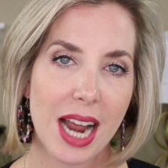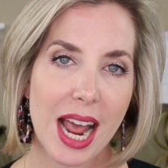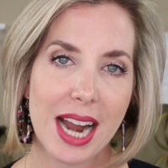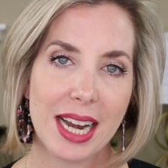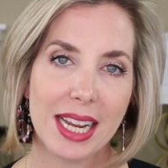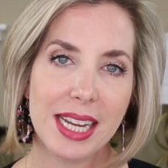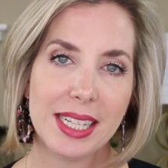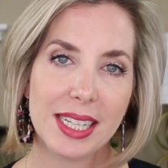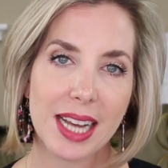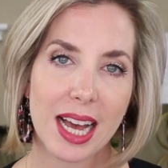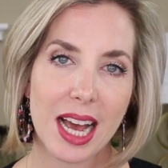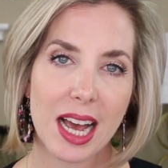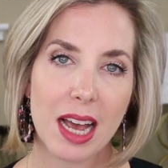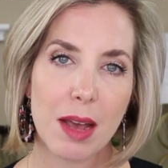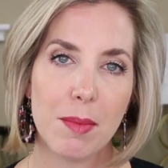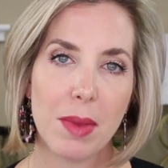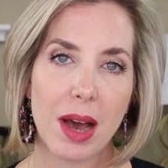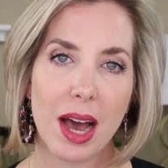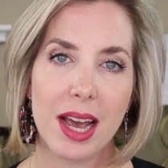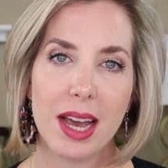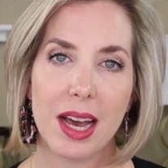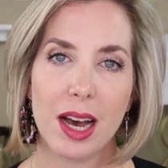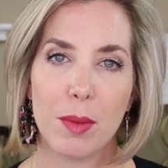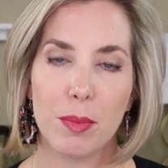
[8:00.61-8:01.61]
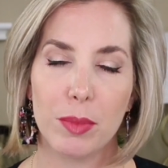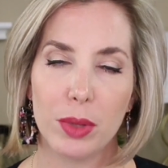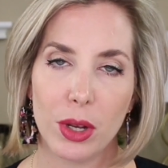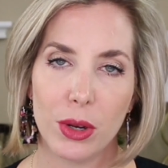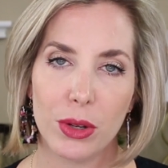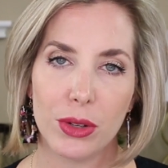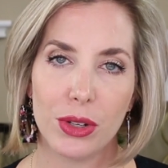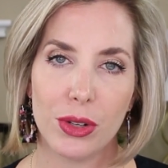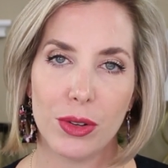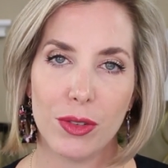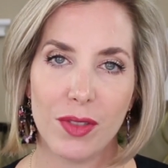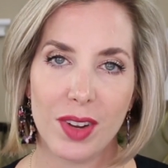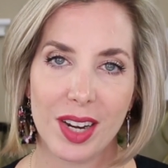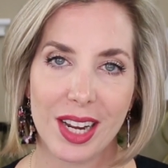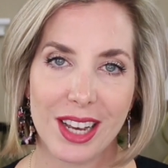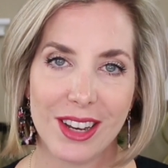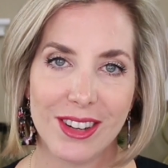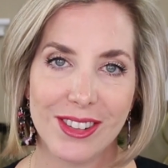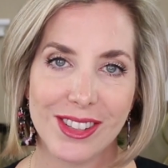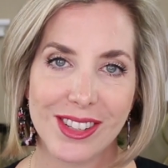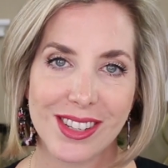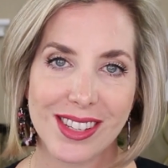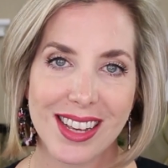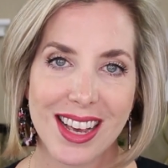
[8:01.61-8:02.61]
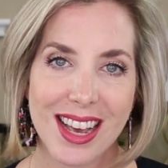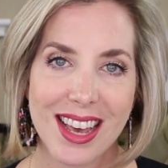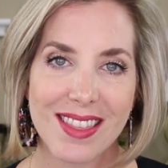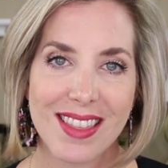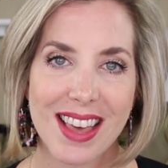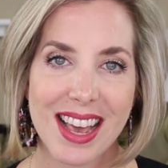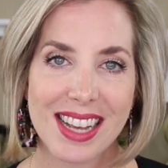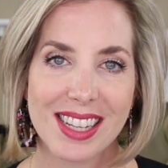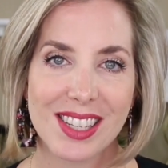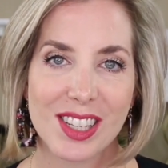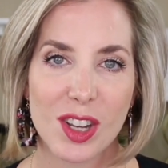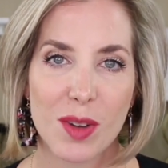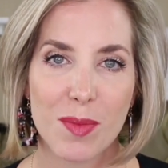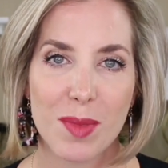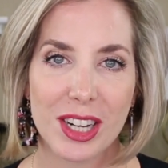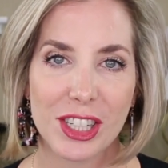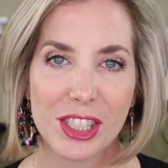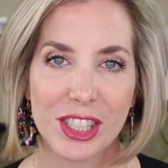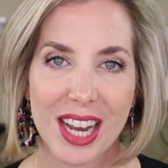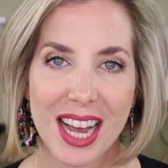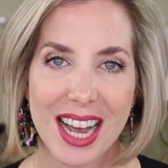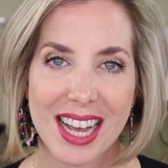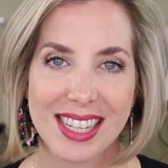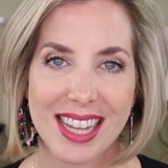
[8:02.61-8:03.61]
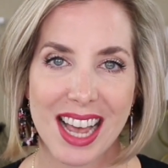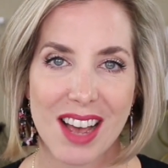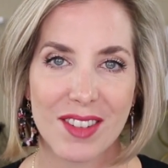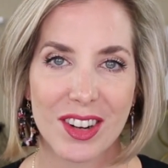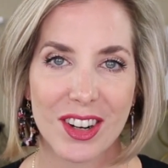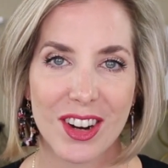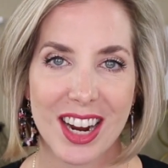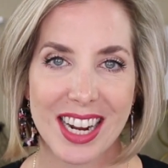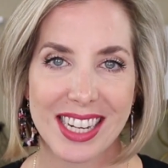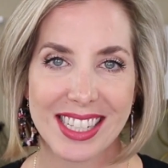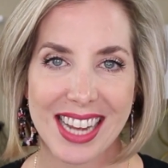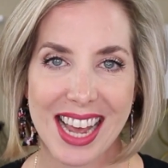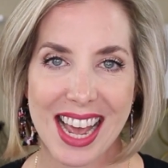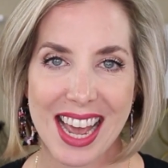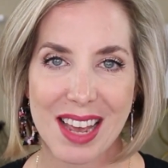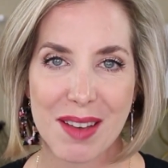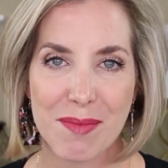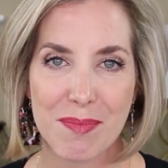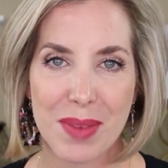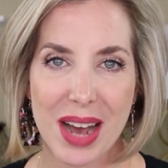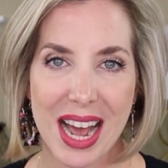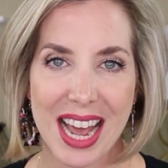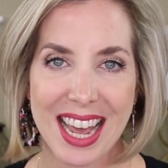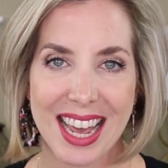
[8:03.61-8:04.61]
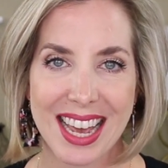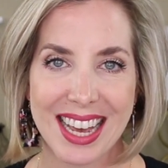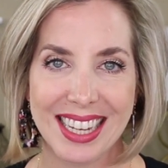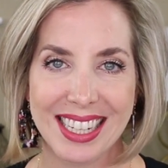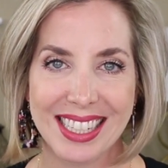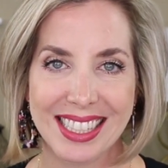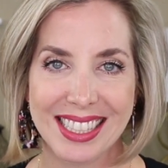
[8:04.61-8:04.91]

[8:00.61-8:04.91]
anytime I upload new videos. Thanks so much, guys. Have a great day. Bye.